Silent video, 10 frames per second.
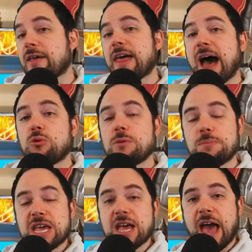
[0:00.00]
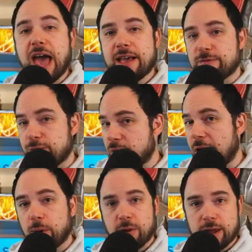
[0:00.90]
And that would be a
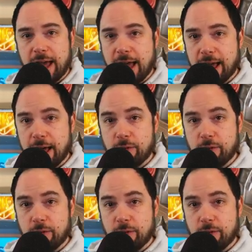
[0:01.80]
very eh,